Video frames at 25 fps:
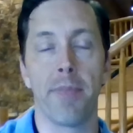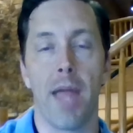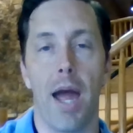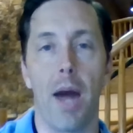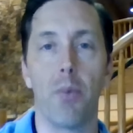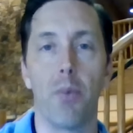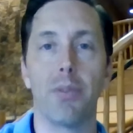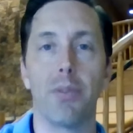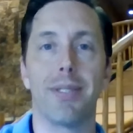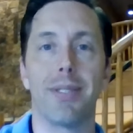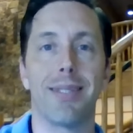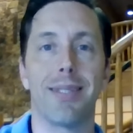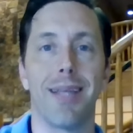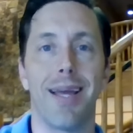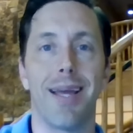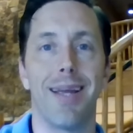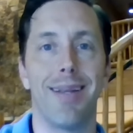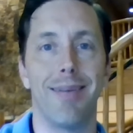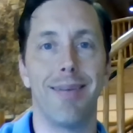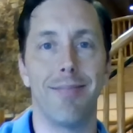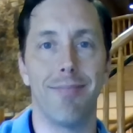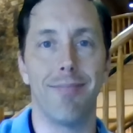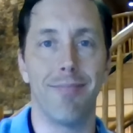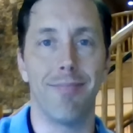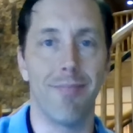I would
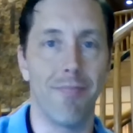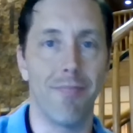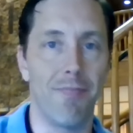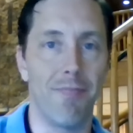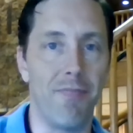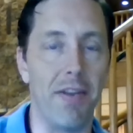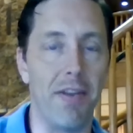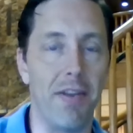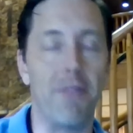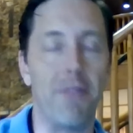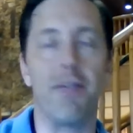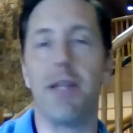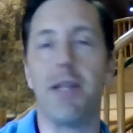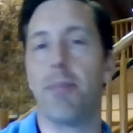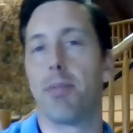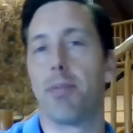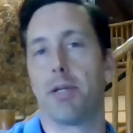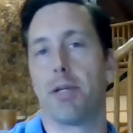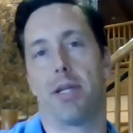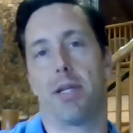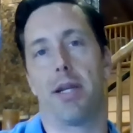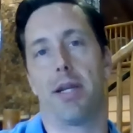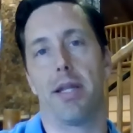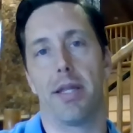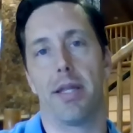say
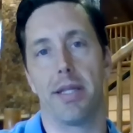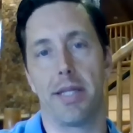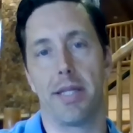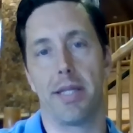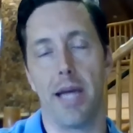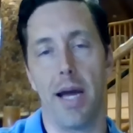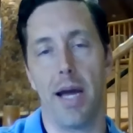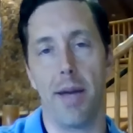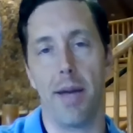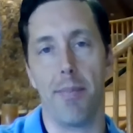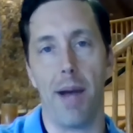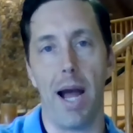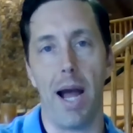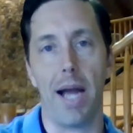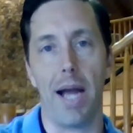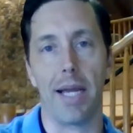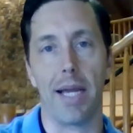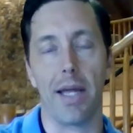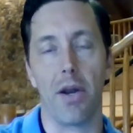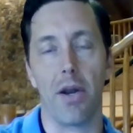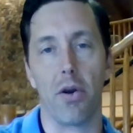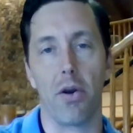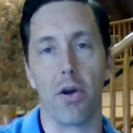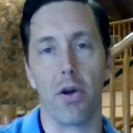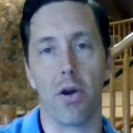50% of the time I
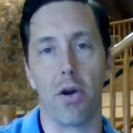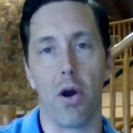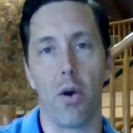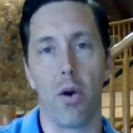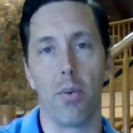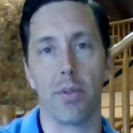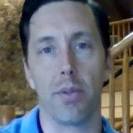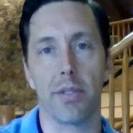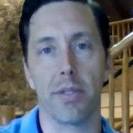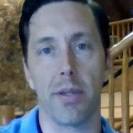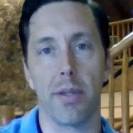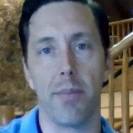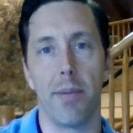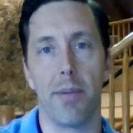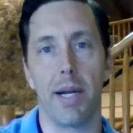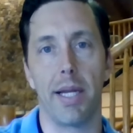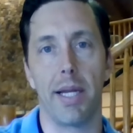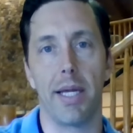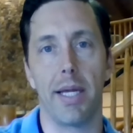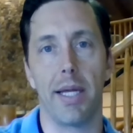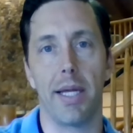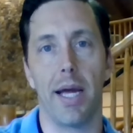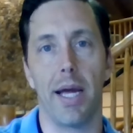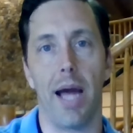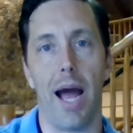get on a call with
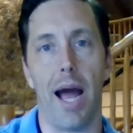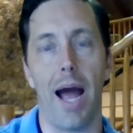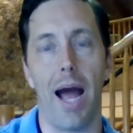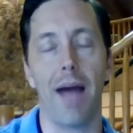somebody,